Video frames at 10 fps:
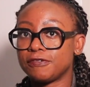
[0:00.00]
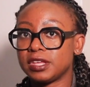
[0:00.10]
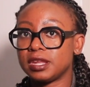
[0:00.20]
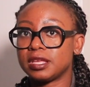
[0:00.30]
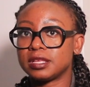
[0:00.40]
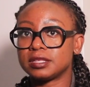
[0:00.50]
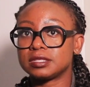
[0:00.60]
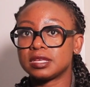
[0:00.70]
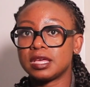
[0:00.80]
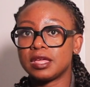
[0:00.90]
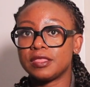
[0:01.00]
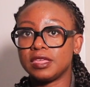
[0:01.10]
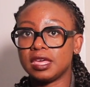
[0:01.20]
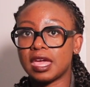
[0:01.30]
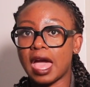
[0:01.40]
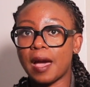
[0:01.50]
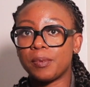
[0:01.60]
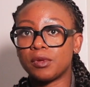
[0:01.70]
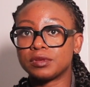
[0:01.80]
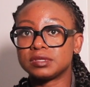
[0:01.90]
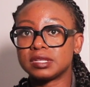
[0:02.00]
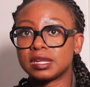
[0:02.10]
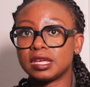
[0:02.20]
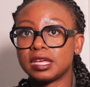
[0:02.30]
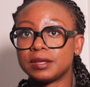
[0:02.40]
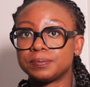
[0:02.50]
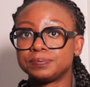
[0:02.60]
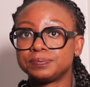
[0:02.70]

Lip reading: It is the apple signia